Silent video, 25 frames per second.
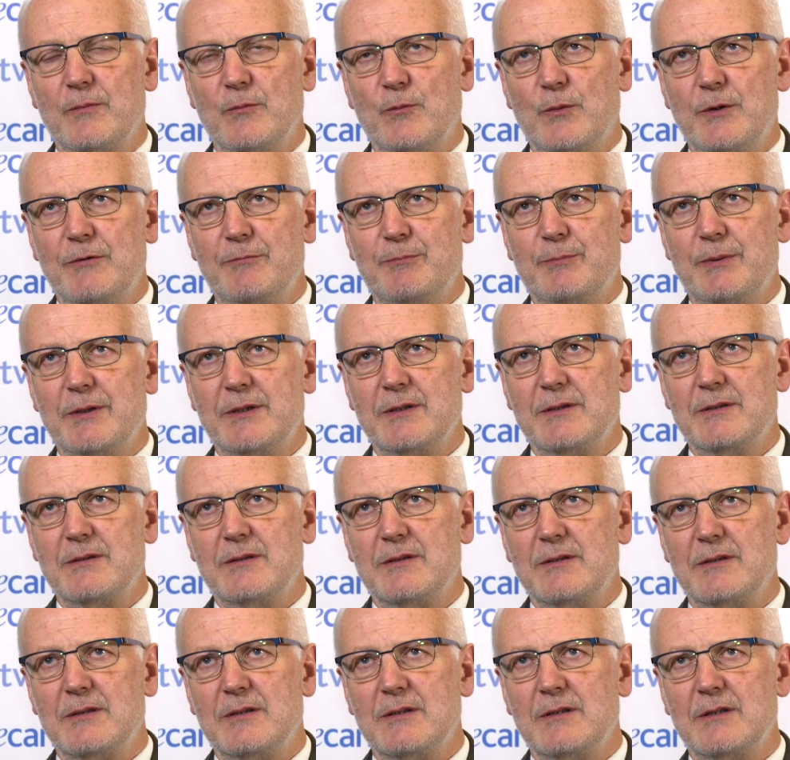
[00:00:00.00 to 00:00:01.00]
We've been
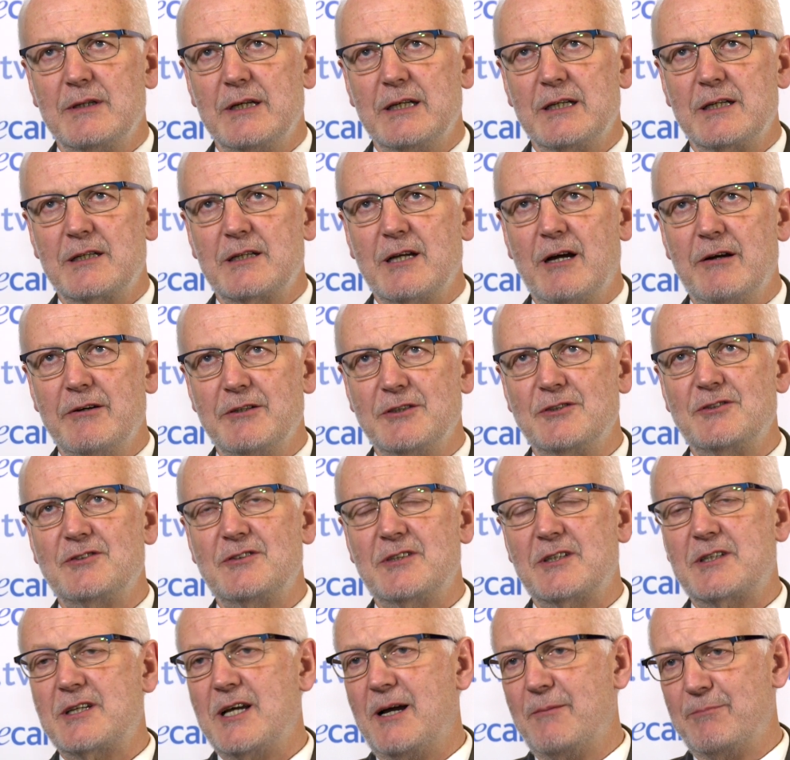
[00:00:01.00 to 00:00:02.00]
encouraged
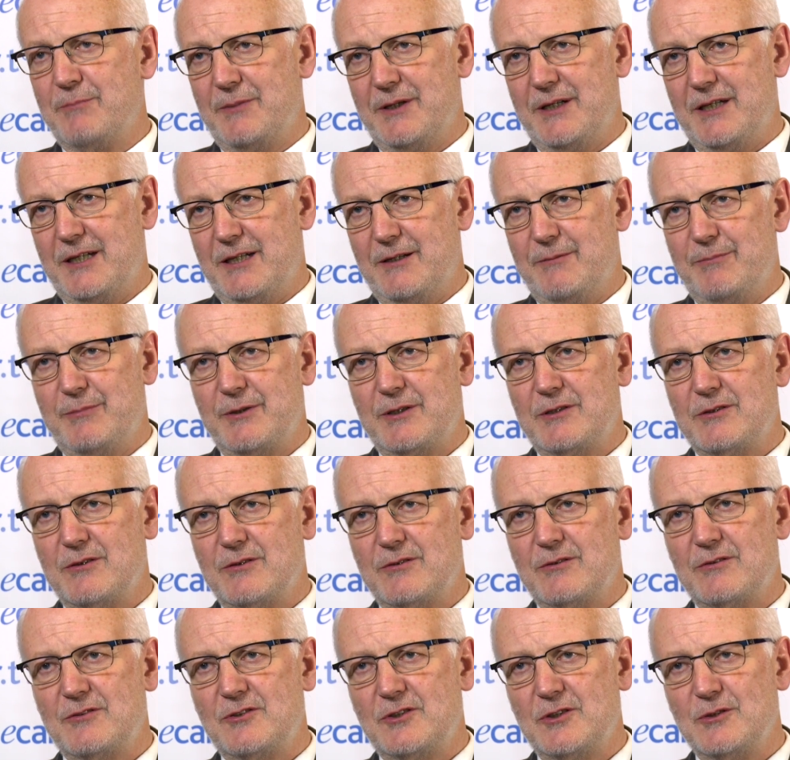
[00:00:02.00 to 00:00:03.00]
to come here
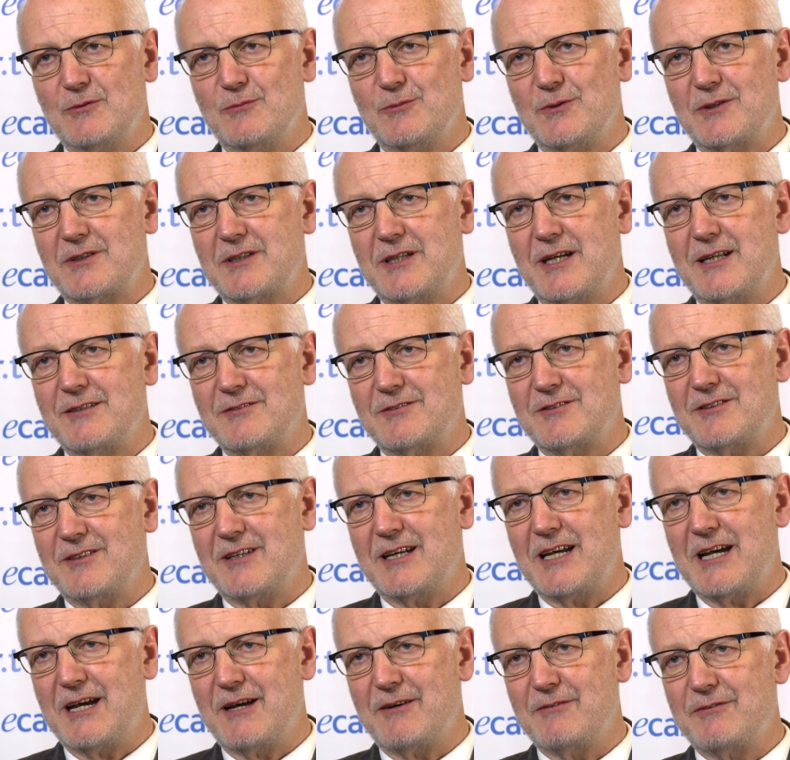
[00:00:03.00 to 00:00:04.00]
because Children with Cancer
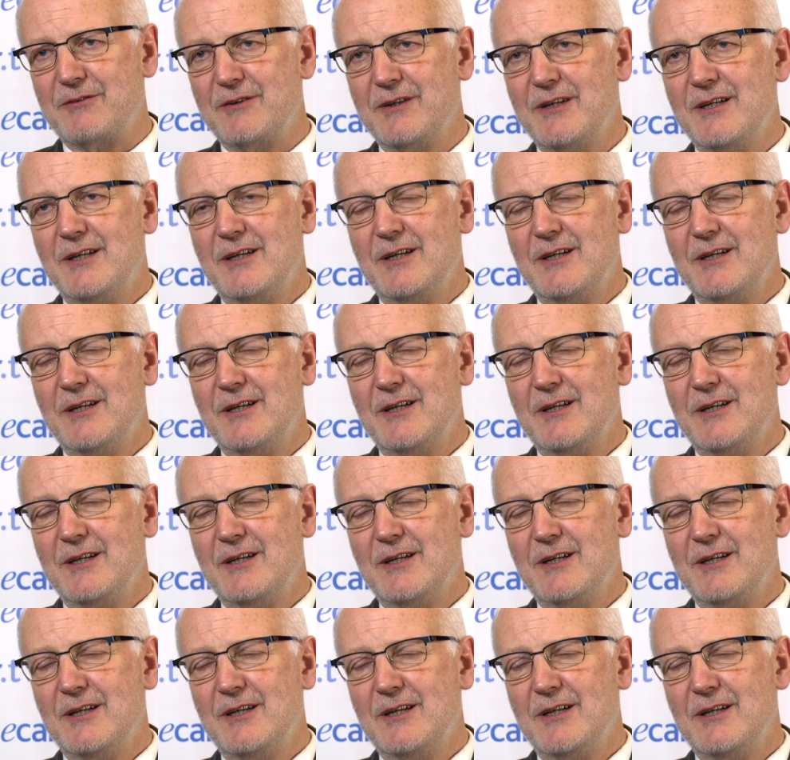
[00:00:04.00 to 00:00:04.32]
have